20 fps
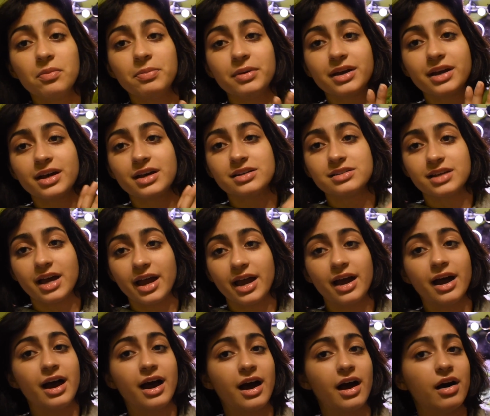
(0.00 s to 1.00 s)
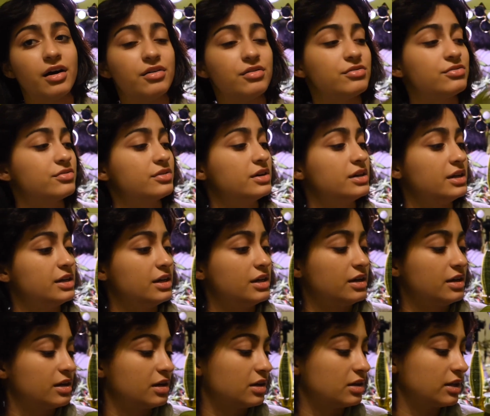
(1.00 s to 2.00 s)
because I have
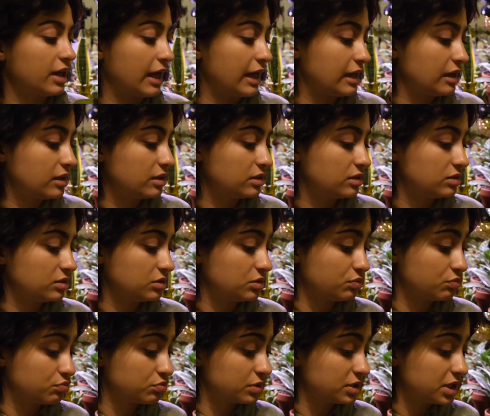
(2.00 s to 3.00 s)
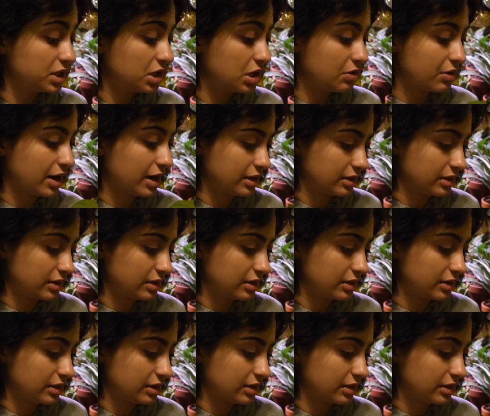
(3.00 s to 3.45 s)
like really great